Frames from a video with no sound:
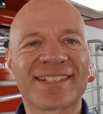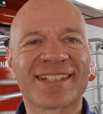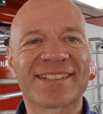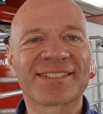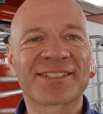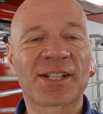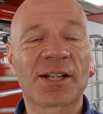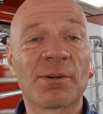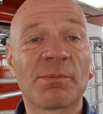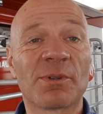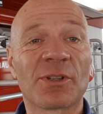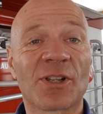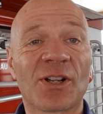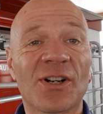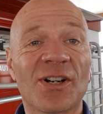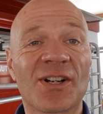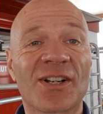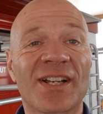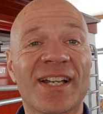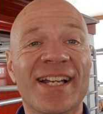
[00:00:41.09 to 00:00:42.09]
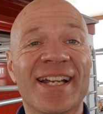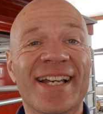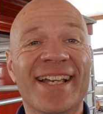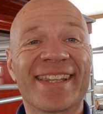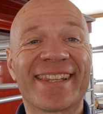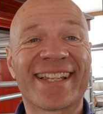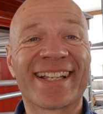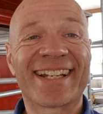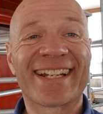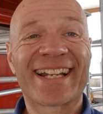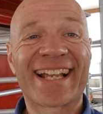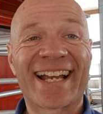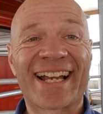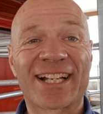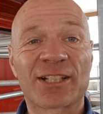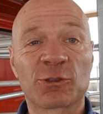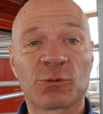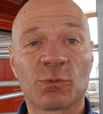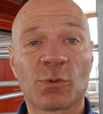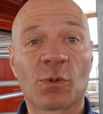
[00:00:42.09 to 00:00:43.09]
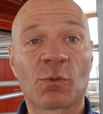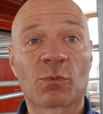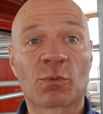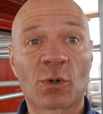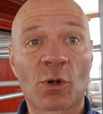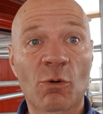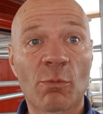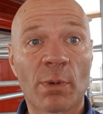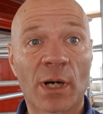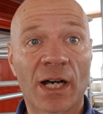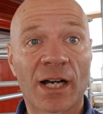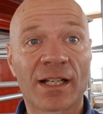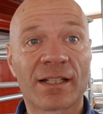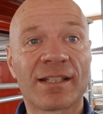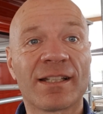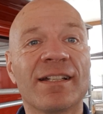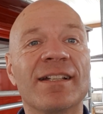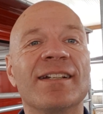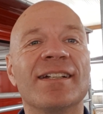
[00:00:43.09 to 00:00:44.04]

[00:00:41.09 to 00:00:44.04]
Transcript: has come along that an actual robot